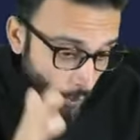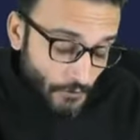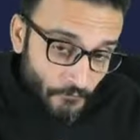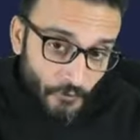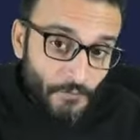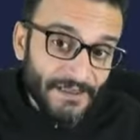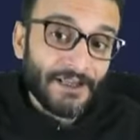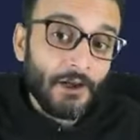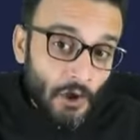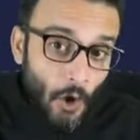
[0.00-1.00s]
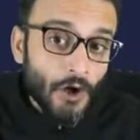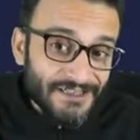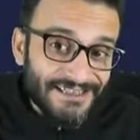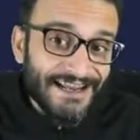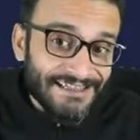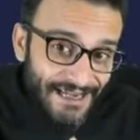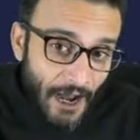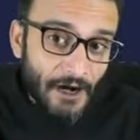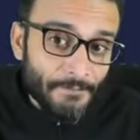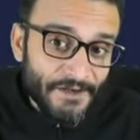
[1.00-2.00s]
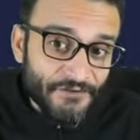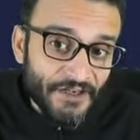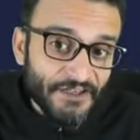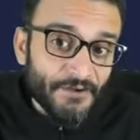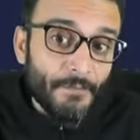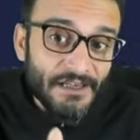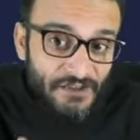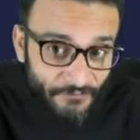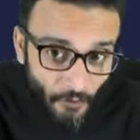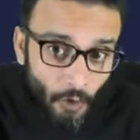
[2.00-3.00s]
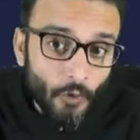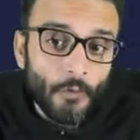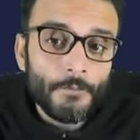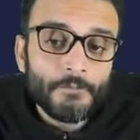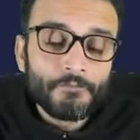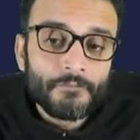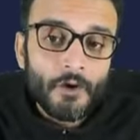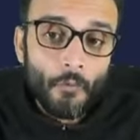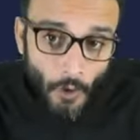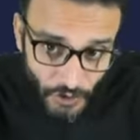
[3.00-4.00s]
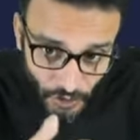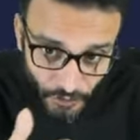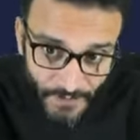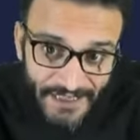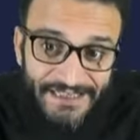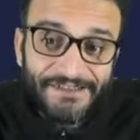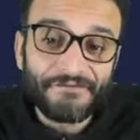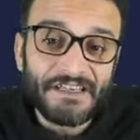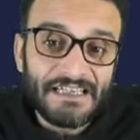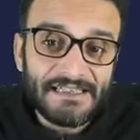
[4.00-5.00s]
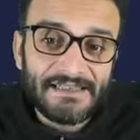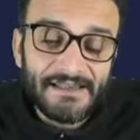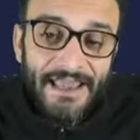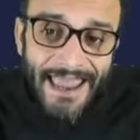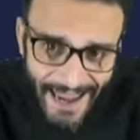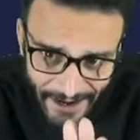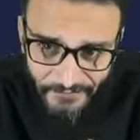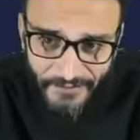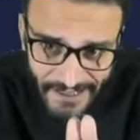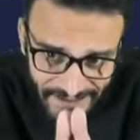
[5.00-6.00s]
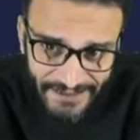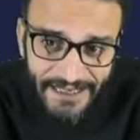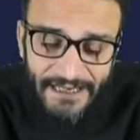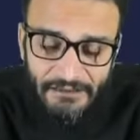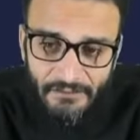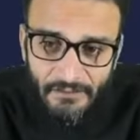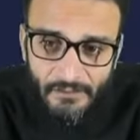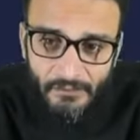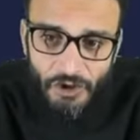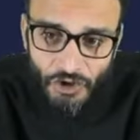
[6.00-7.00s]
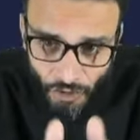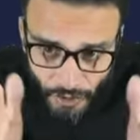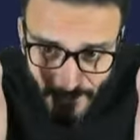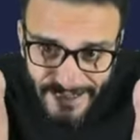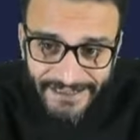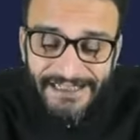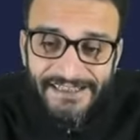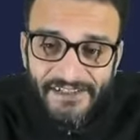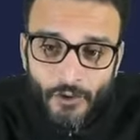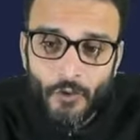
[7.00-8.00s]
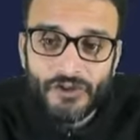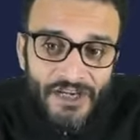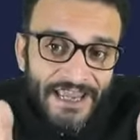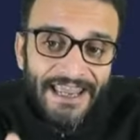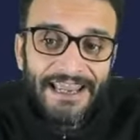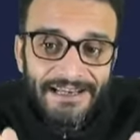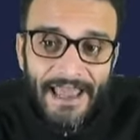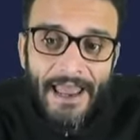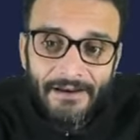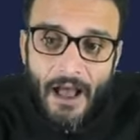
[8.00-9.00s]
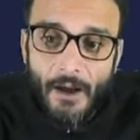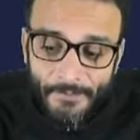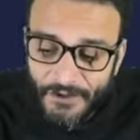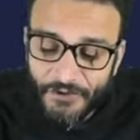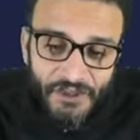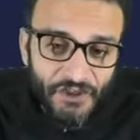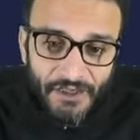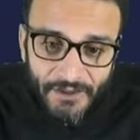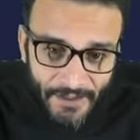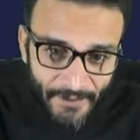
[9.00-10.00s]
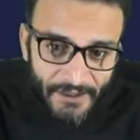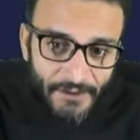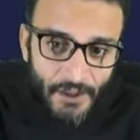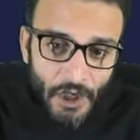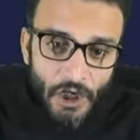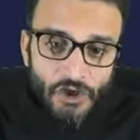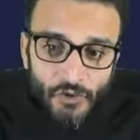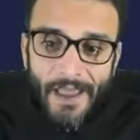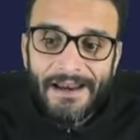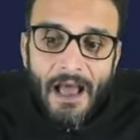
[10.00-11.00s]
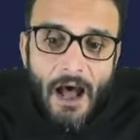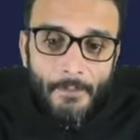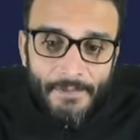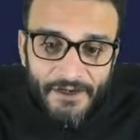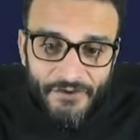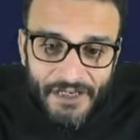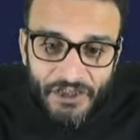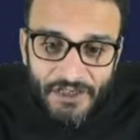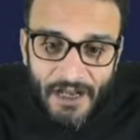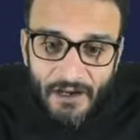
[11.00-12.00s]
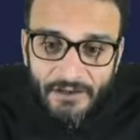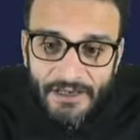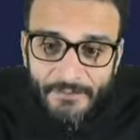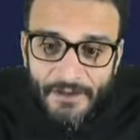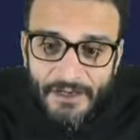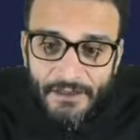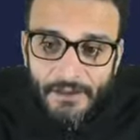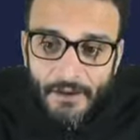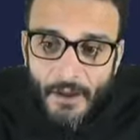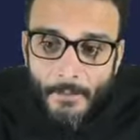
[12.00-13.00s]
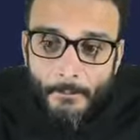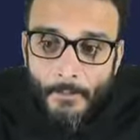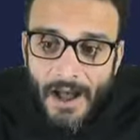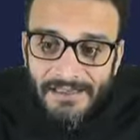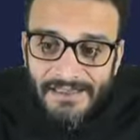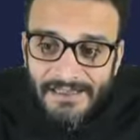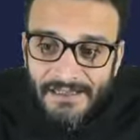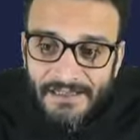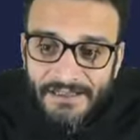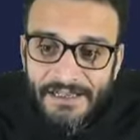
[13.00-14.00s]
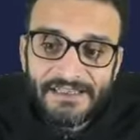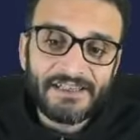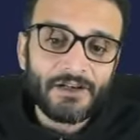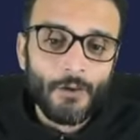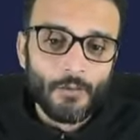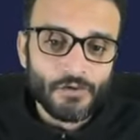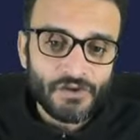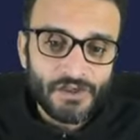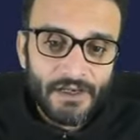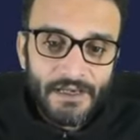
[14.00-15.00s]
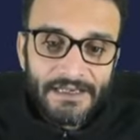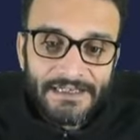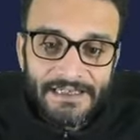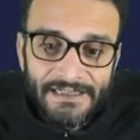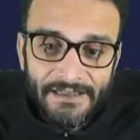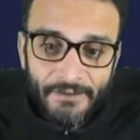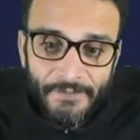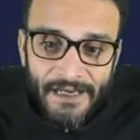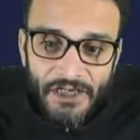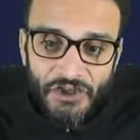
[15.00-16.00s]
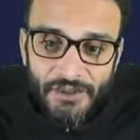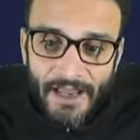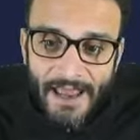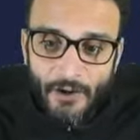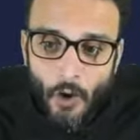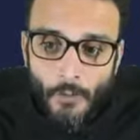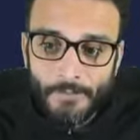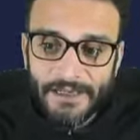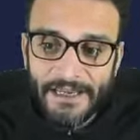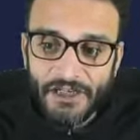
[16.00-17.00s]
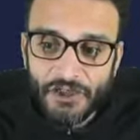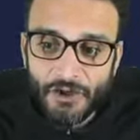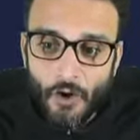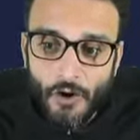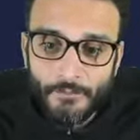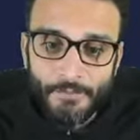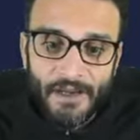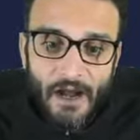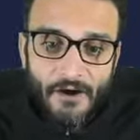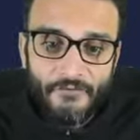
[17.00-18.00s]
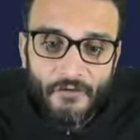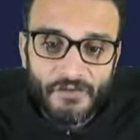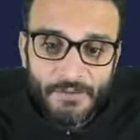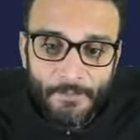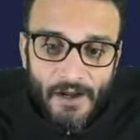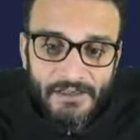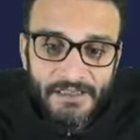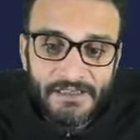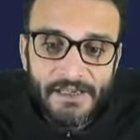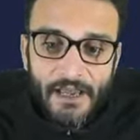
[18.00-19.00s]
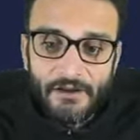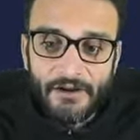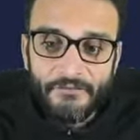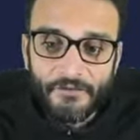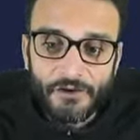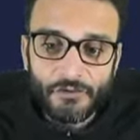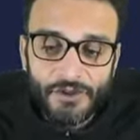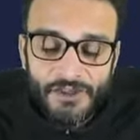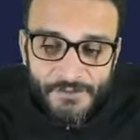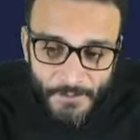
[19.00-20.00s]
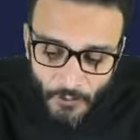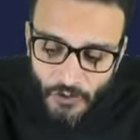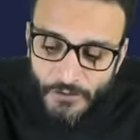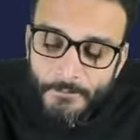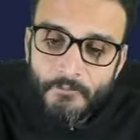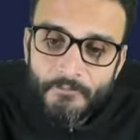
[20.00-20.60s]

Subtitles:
what would be the laws that the arbitrator must follow, what should be his fees, everything should be disclosed in an arbitration agreement. So an arbitration agreement must disclose determination and obligation on behalf of the parties referred to the dispute.